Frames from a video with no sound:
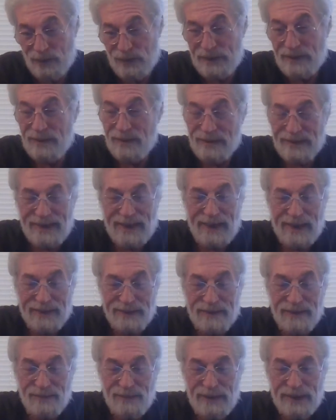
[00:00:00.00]
will
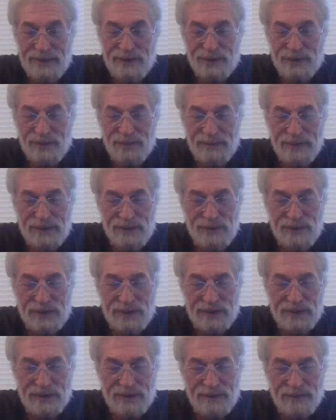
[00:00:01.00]
activate your immune
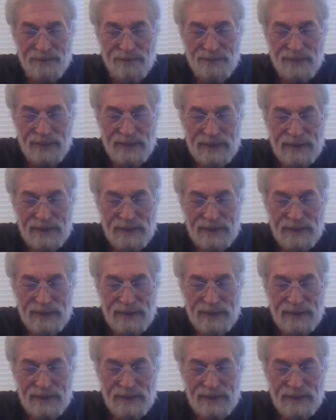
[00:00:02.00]
system.